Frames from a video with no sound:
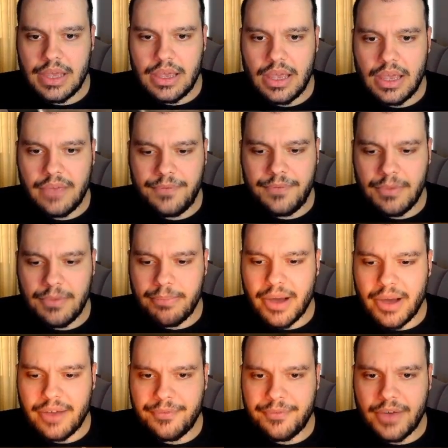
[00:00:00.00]
if you
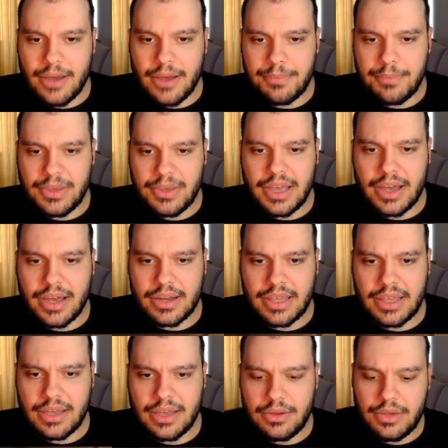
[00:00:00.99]
buff up, you're
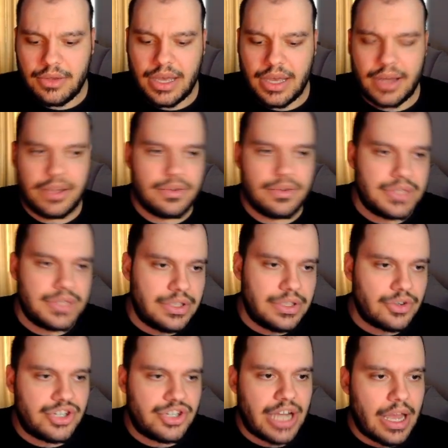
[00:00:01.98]
gonna use
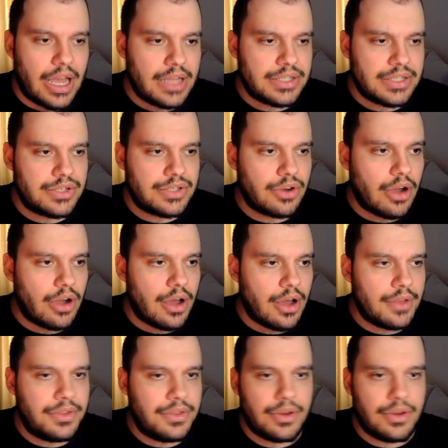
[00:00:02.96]
your Giant's
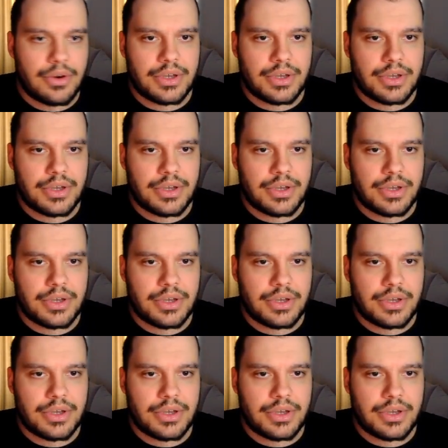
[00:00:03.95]
Drought, your